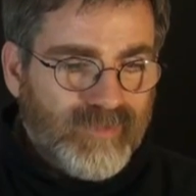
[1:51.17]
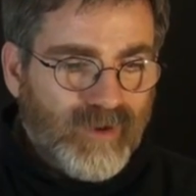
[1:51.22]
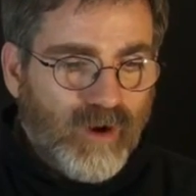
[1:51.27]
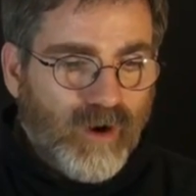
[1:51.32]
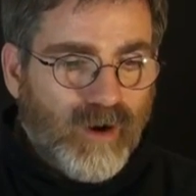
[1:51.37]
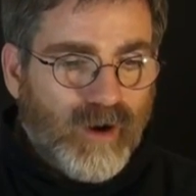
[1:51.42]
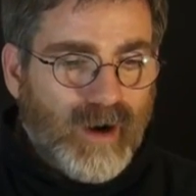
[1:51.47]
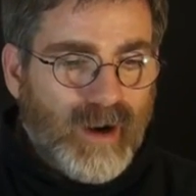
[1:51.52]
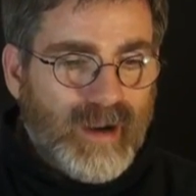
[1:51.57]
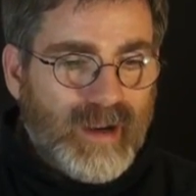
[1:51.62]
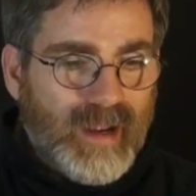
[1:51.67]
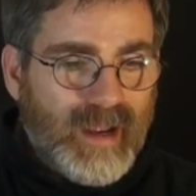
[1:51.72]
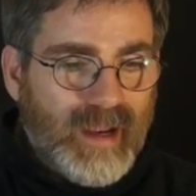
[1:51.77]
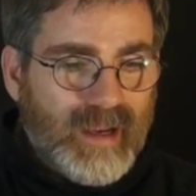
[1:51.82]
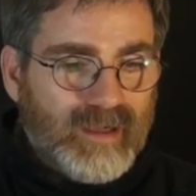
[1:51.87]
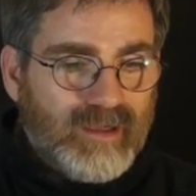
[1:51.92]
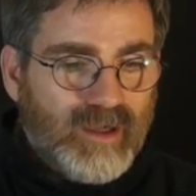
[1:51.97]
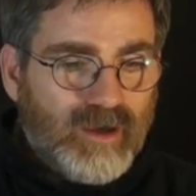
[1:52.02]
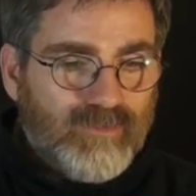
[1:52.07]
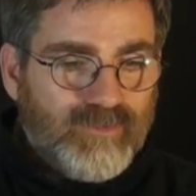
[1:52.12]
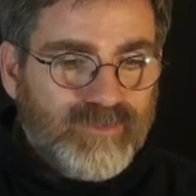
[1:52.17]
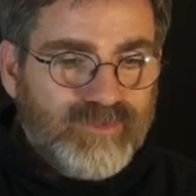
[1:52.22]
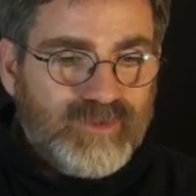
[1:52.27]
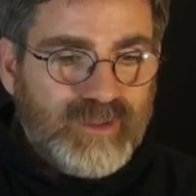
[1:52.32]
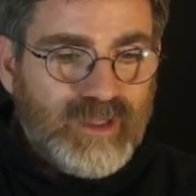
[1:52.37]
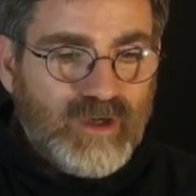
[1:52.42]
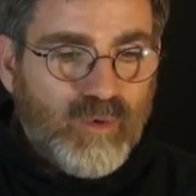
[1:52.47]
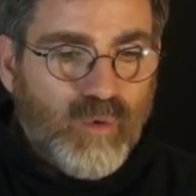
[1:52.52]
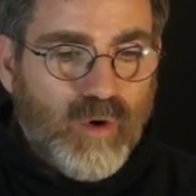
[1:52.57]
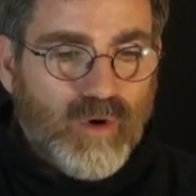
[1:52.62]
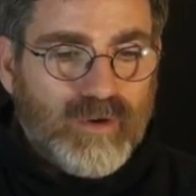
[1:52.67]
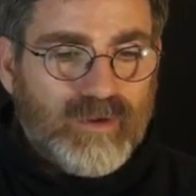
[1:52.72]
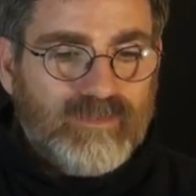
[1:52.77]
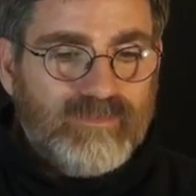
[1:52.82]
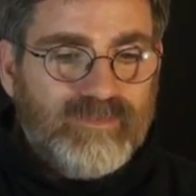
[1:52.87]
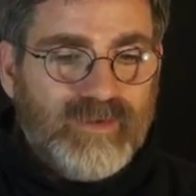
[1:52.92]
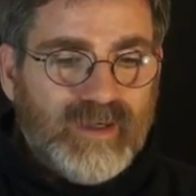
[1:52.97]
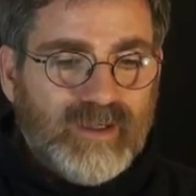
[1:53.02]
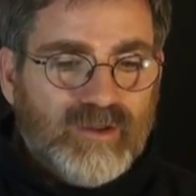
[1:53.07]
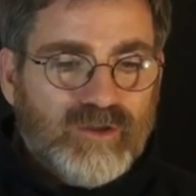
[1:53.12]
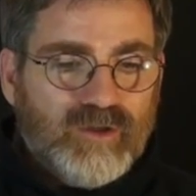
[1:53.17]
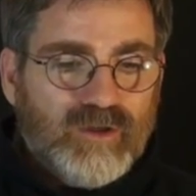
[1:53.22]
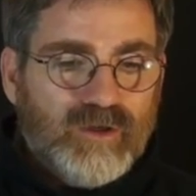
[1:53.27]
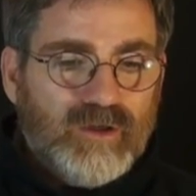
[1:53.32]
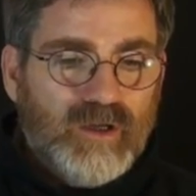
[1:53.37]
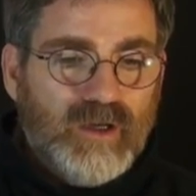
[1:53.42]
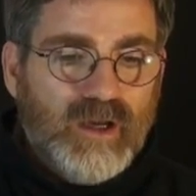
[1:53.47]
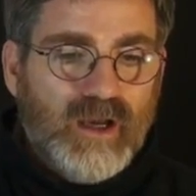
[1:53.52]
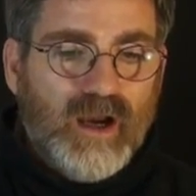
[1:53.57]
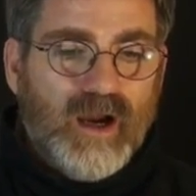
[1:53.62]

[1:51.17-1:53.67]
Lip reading: The RIA Novosti quoted Viktor